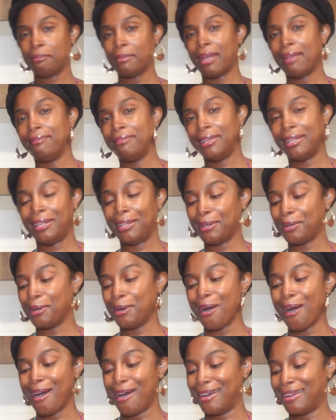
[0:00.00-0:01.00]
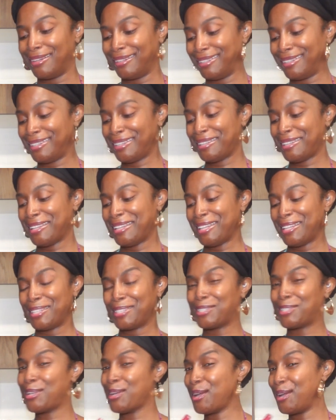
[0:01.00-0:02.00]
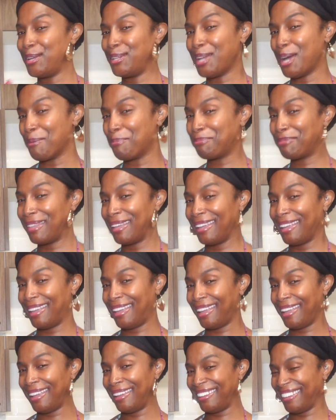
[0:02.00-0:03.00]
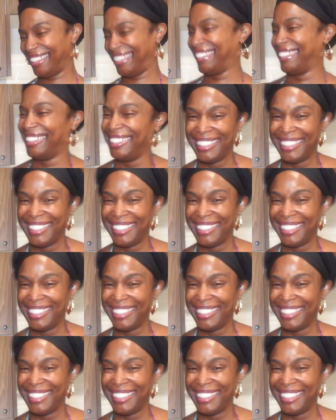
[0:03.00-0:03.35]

my video on turn up the heat,